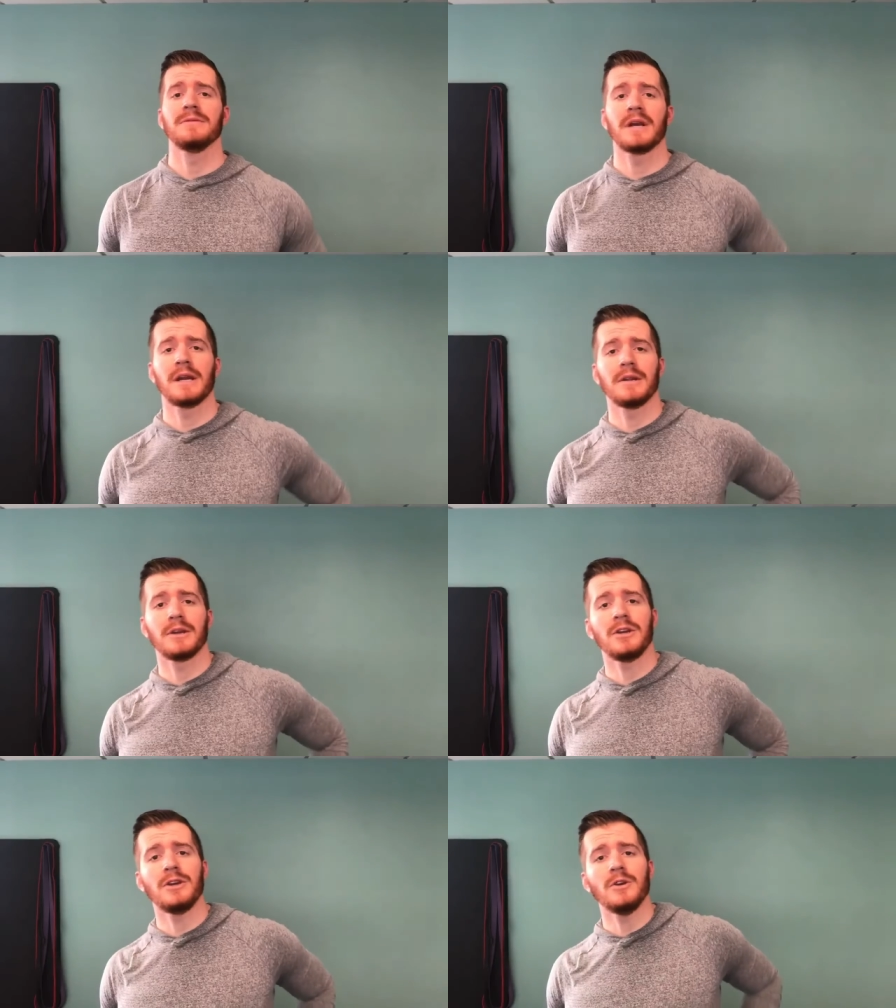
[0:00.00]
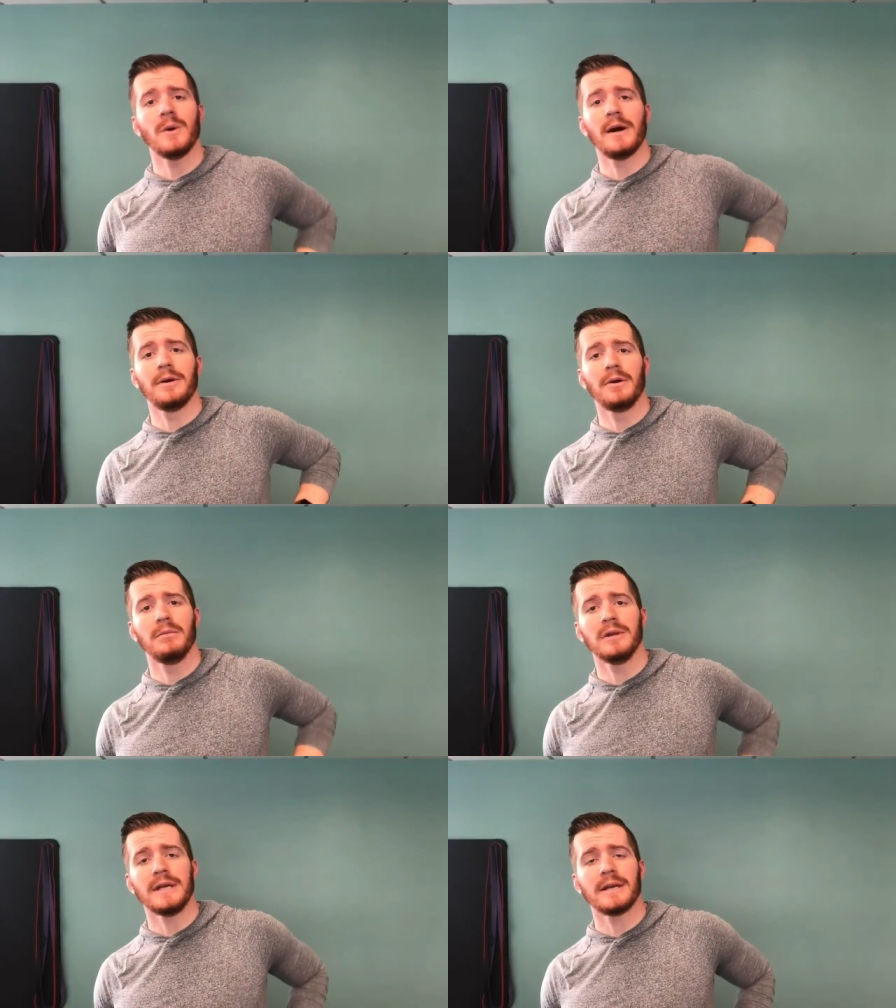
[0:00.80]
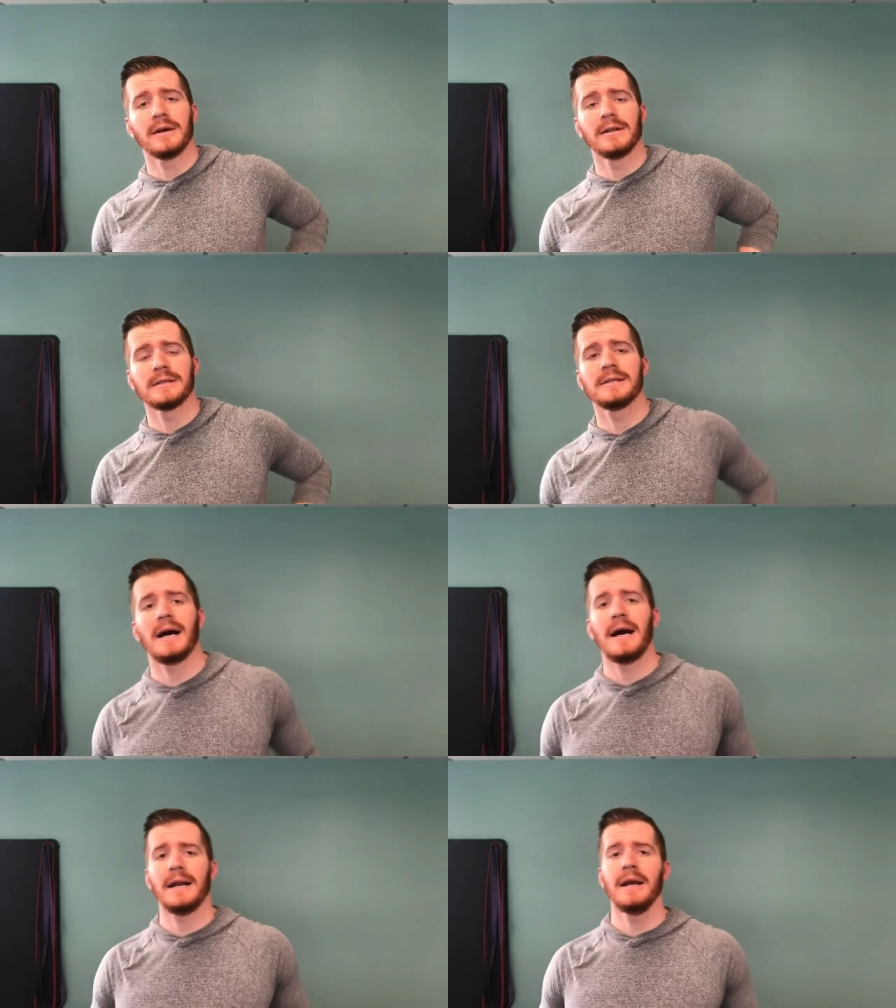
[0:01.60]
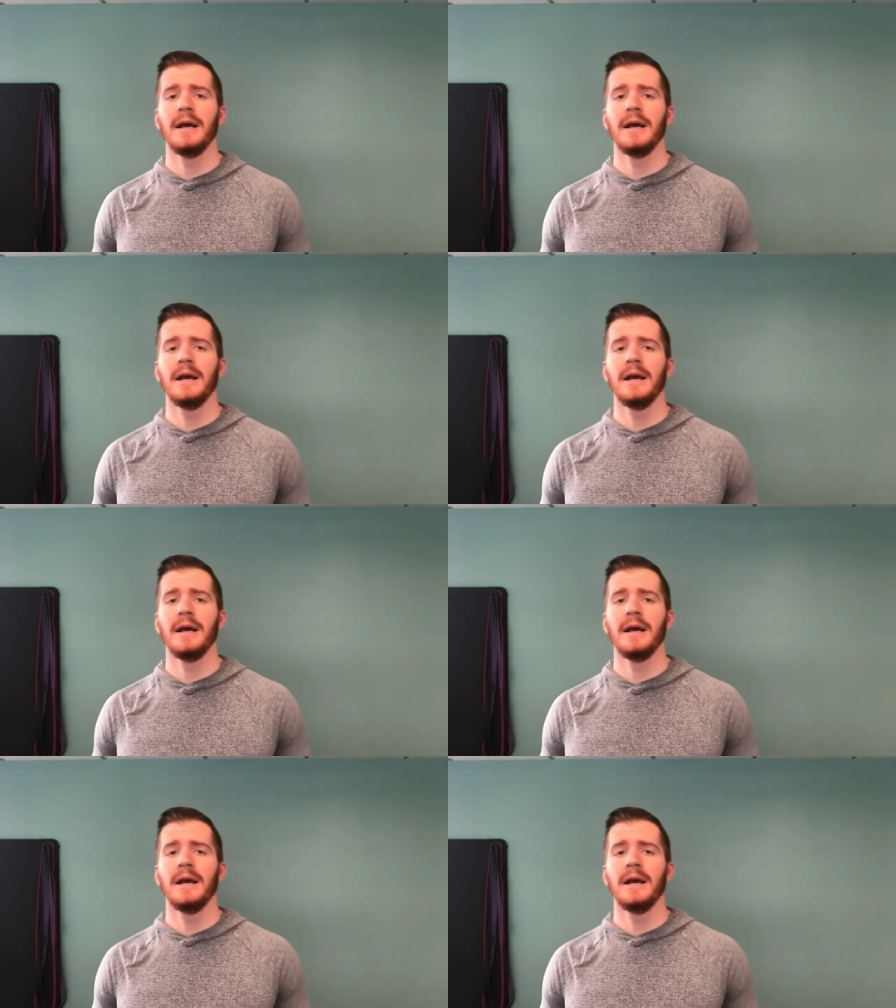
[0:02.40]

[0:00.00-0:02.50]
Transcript: kind of the QL and oblique on the side,